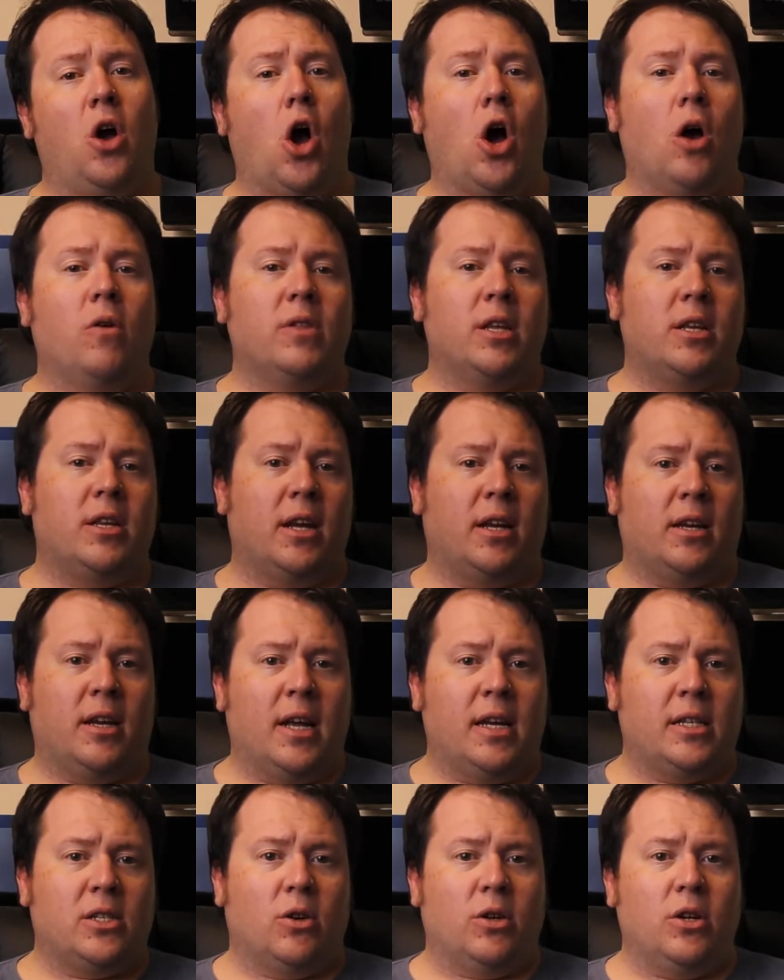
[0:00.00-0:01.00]
over the
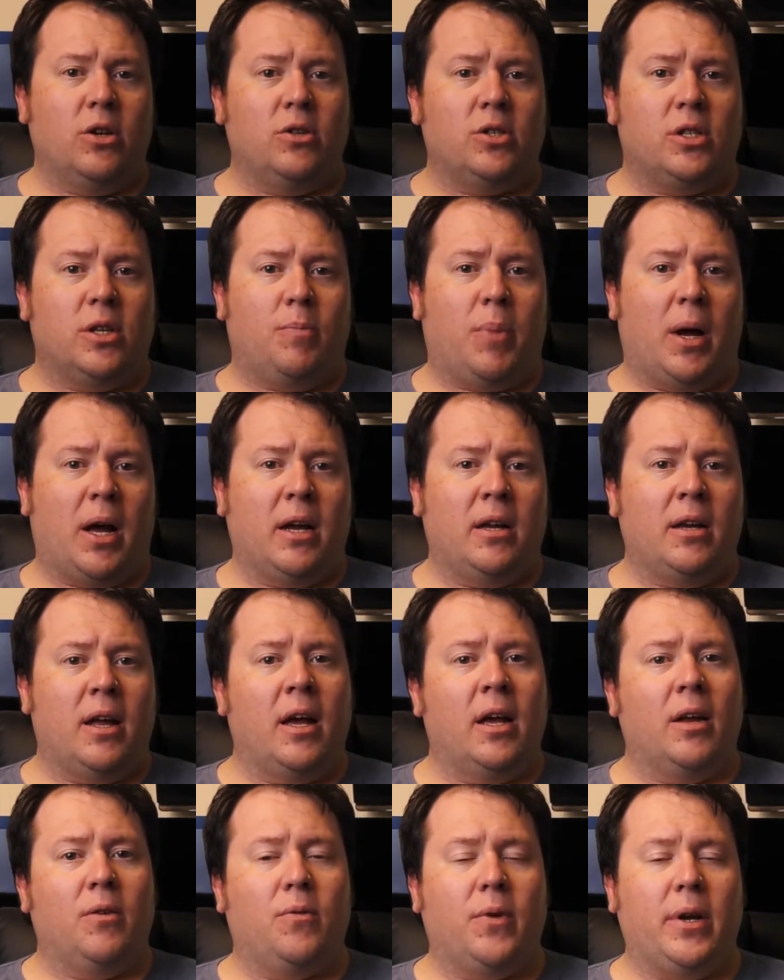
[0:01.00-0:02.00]
techniques I use to paint
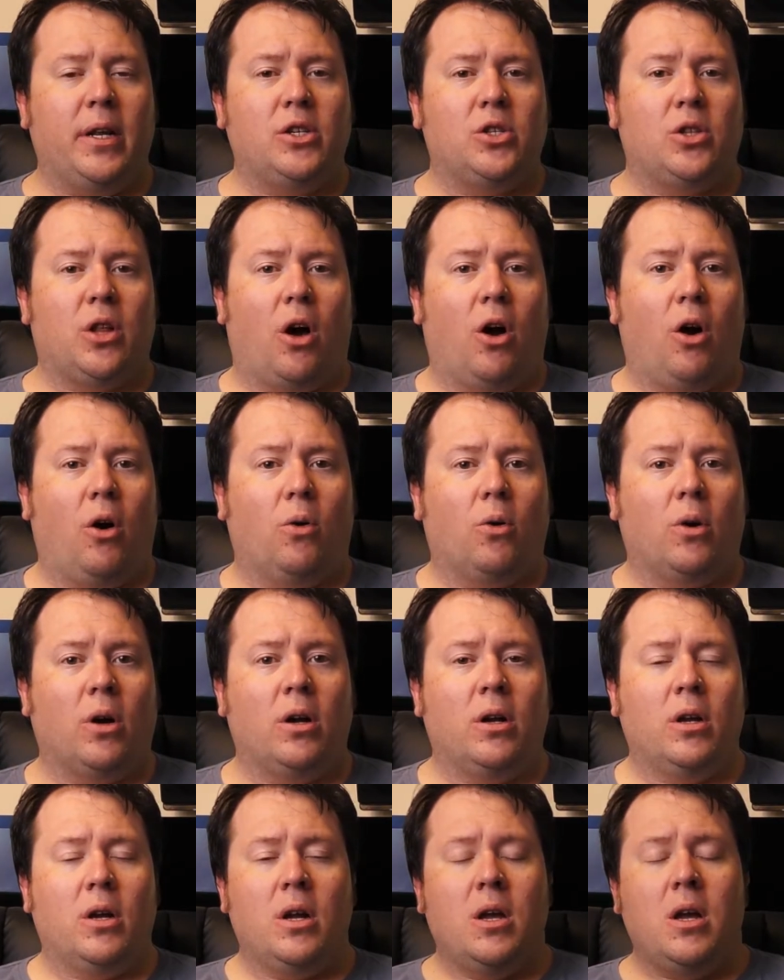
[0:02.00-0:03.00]
and finish the Hulk.
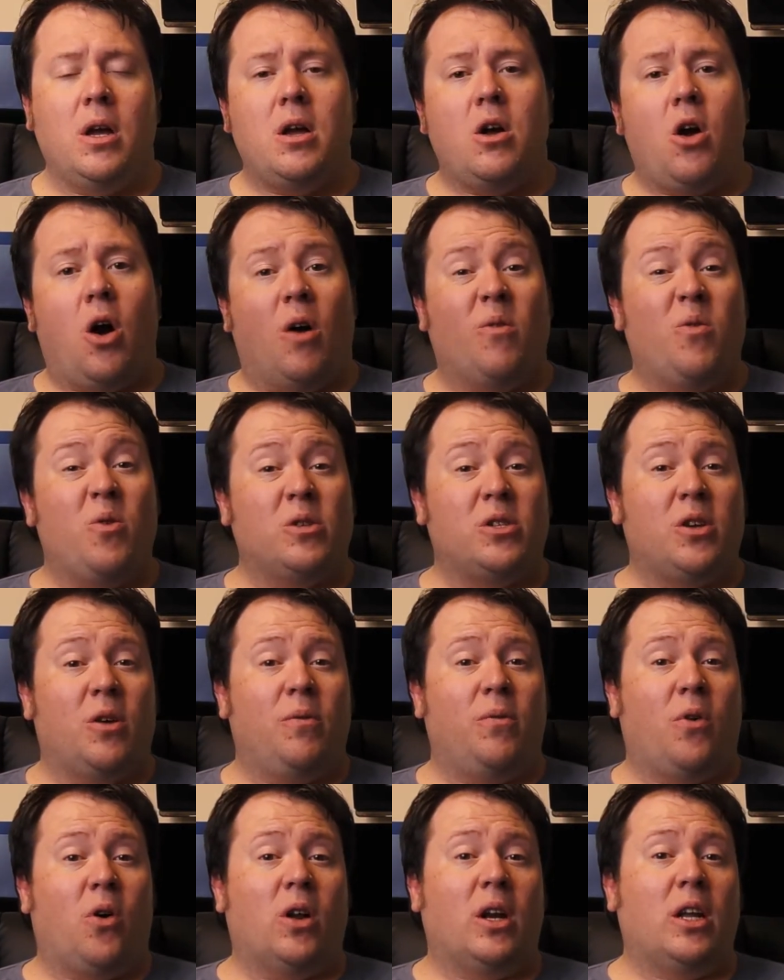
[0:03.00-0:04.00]
I've also
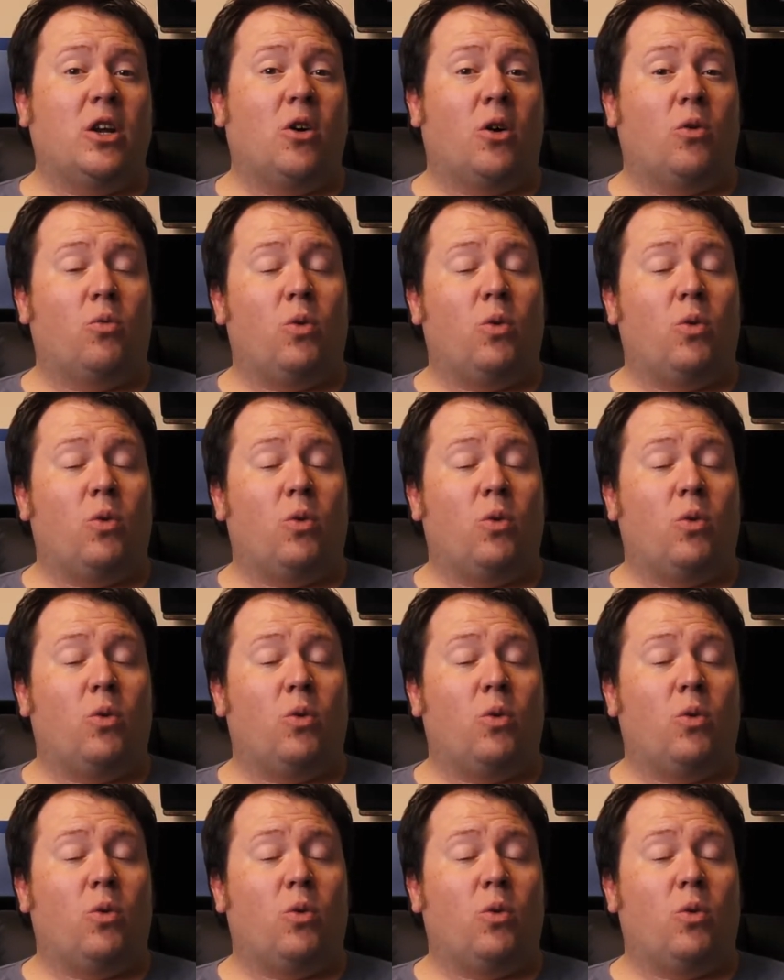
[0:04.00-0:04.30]
finally got a